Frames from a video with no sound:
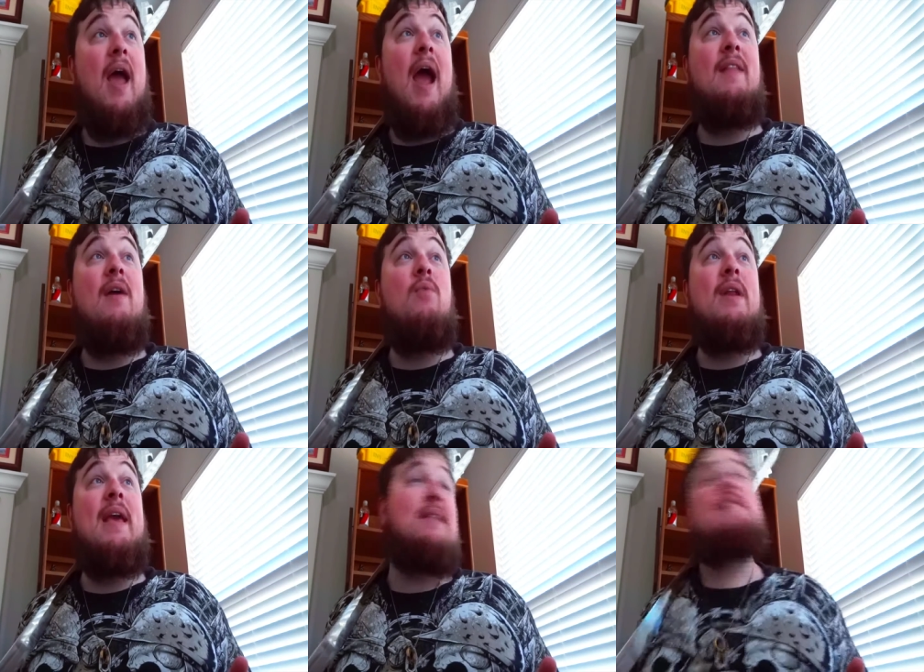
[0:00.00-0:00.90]
And then when
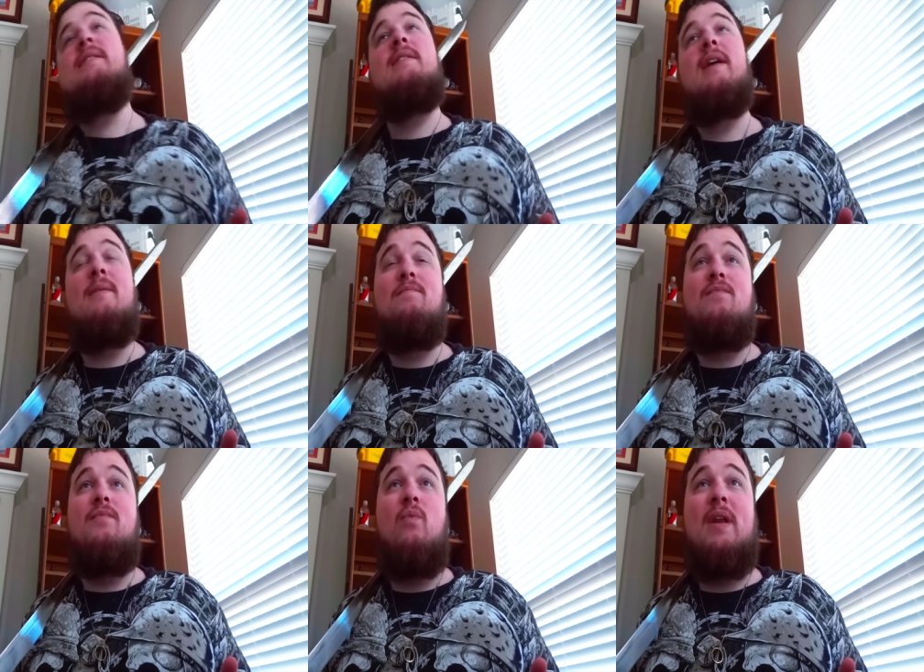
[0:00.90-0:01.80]
he gets to the
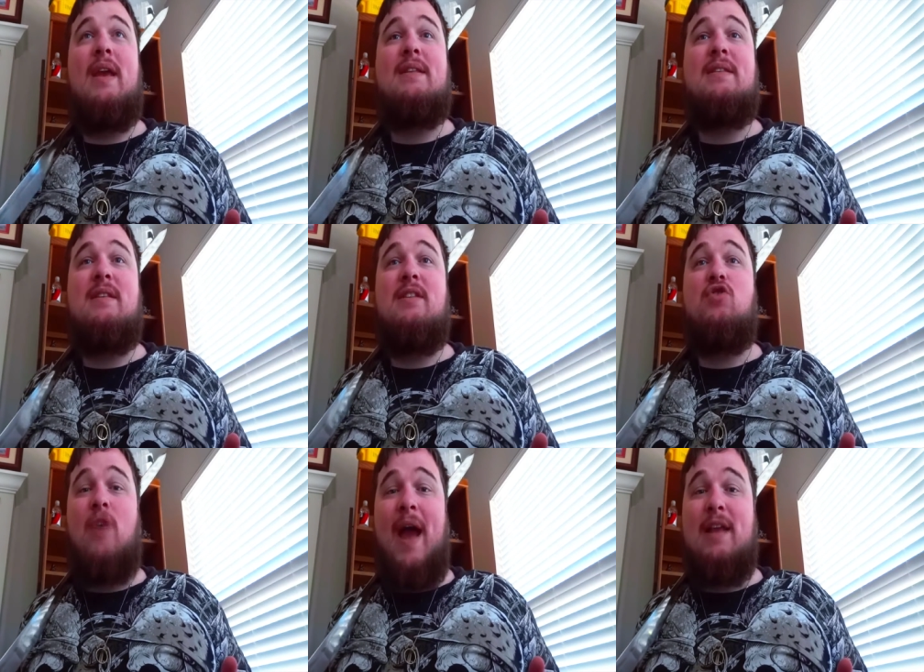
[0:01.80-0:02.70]
when he gets to the
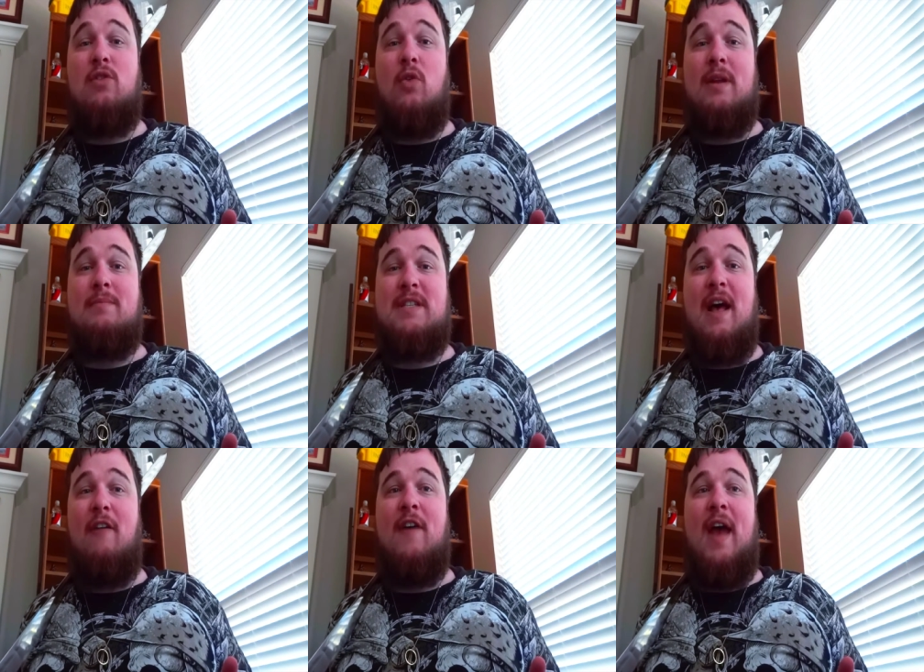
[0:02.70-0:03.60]
Dragon Lord
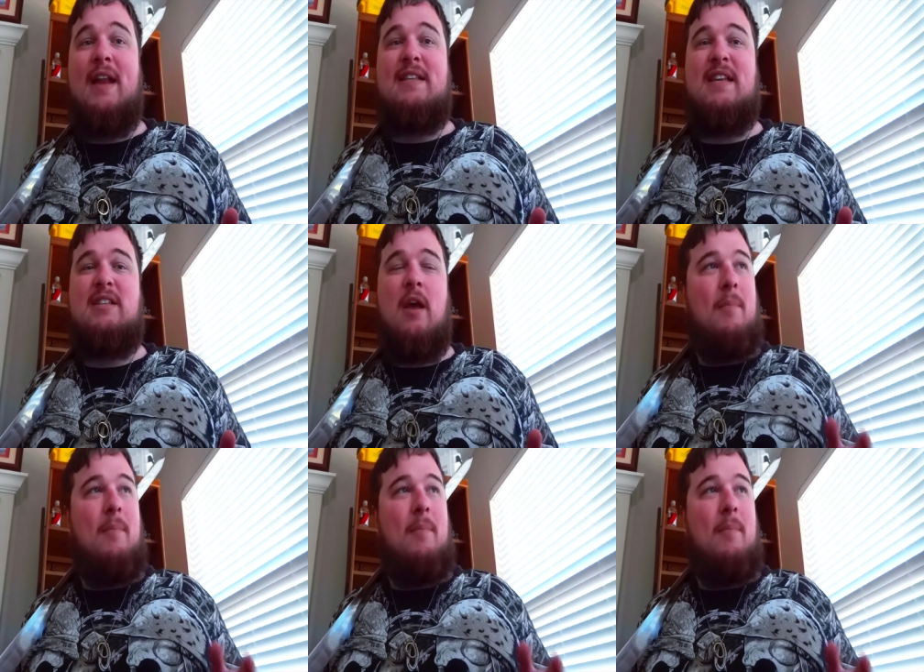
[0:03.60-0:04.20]
himself and he says,